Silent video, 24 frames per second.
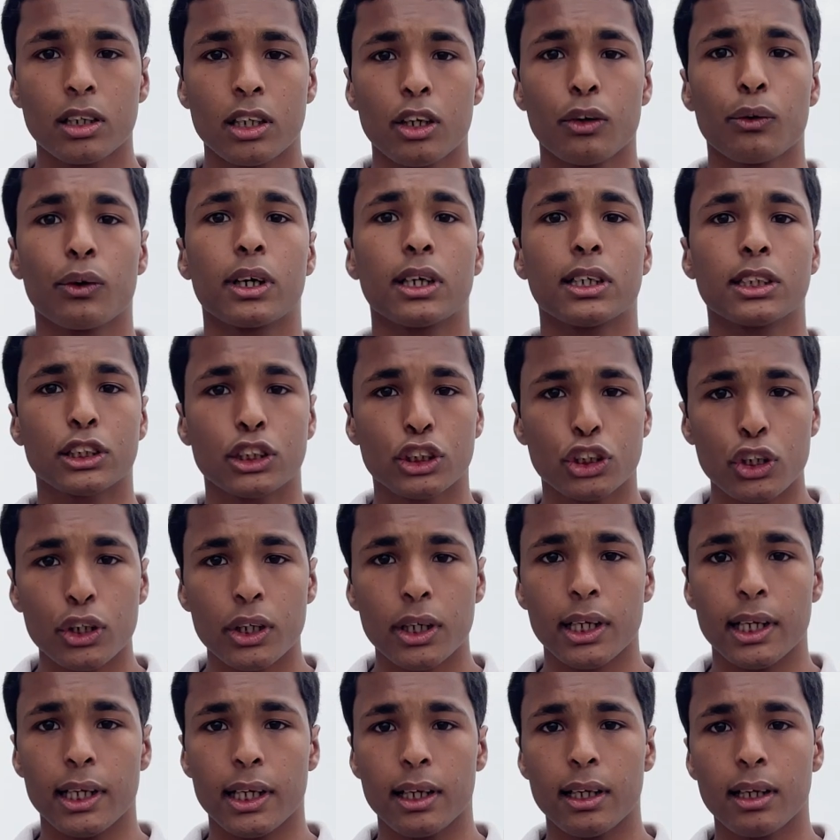During his
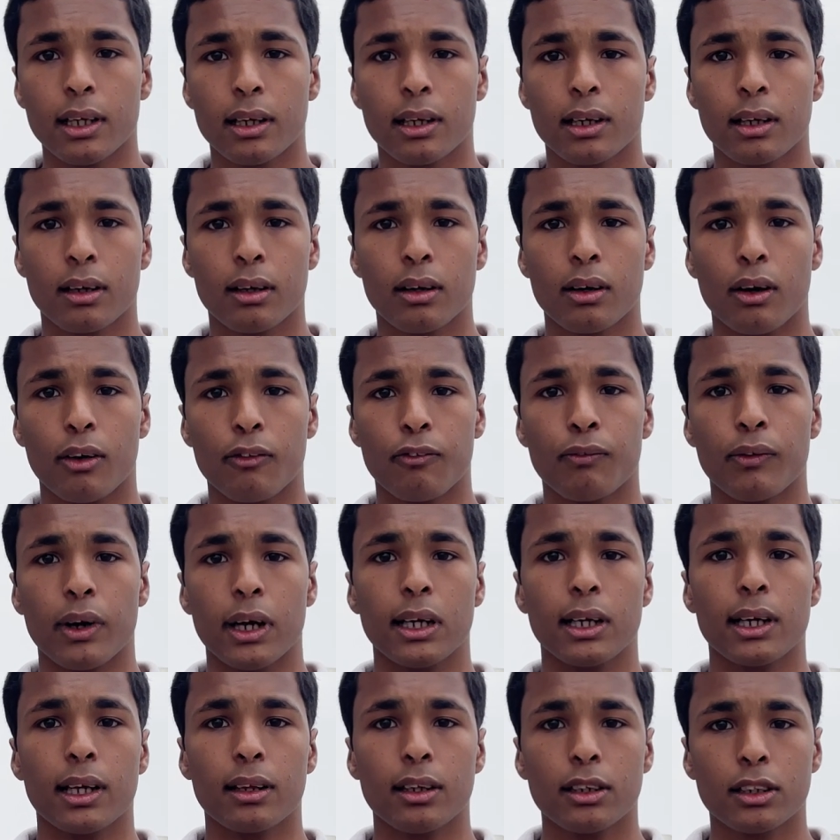journey of
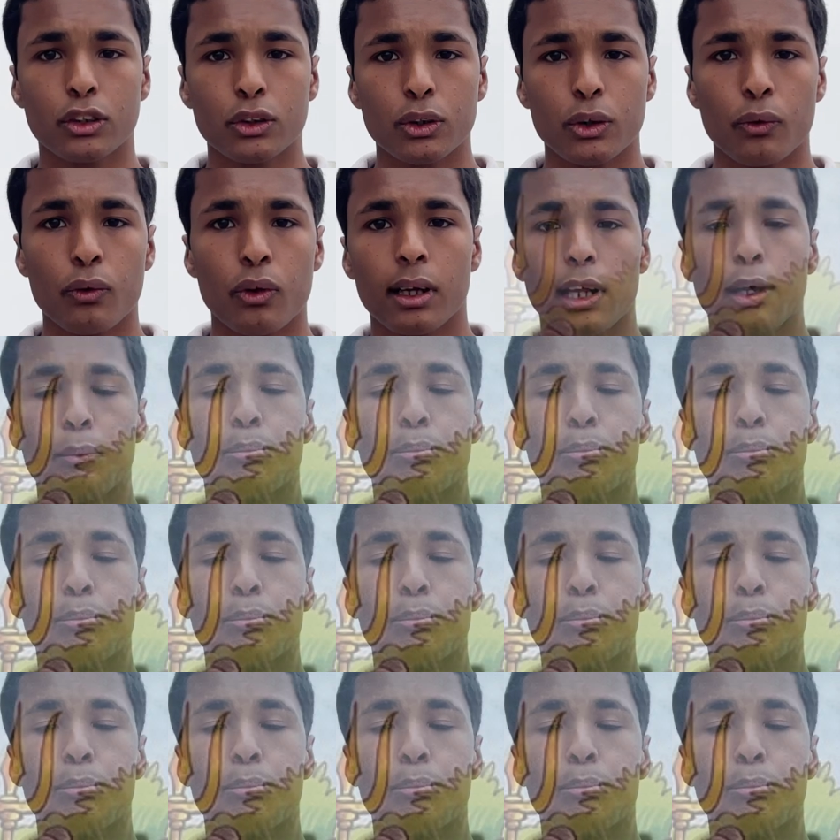finding the truth, he